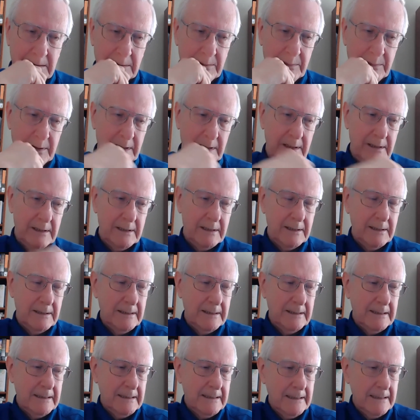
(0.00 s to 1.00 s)
but
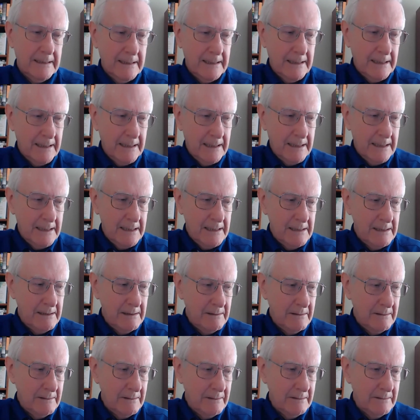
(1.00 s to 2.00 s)

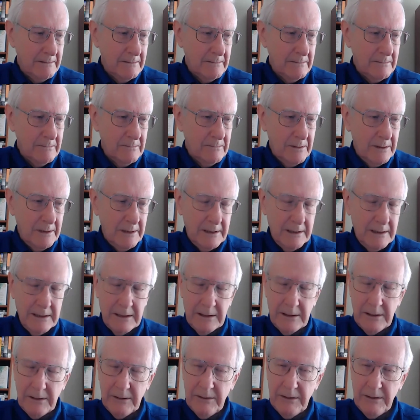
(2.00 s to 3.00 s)
I really
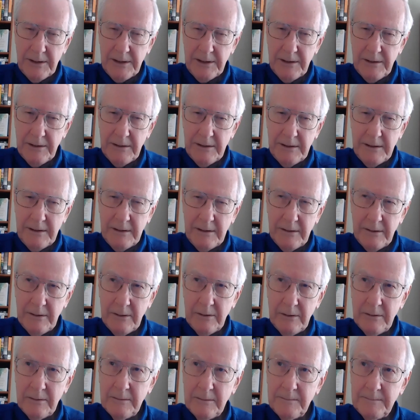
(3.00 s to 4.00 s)
encourage you
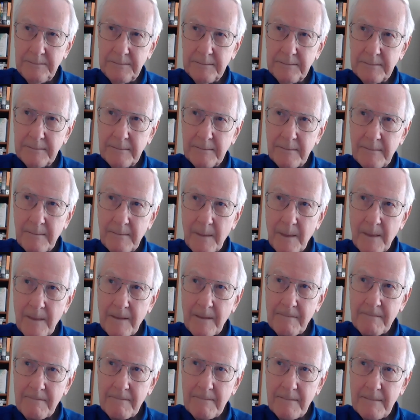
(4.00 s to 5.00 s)
to
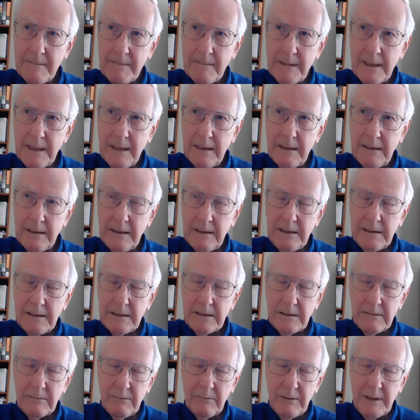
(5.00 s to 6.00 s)
at
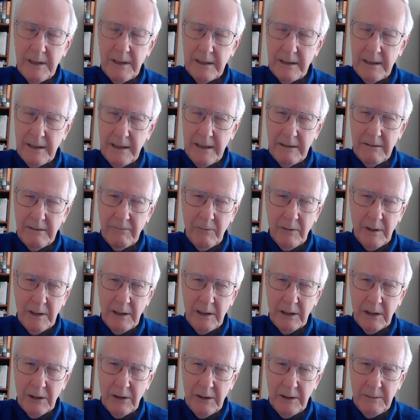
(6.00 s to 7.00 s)
least rethink what a
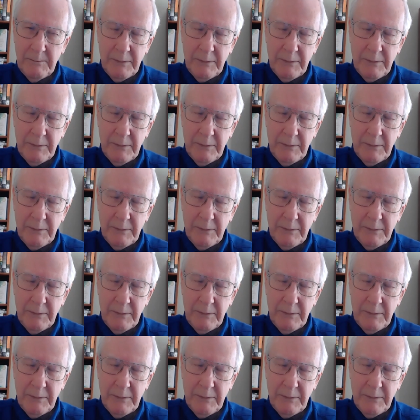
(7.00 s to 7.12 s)
good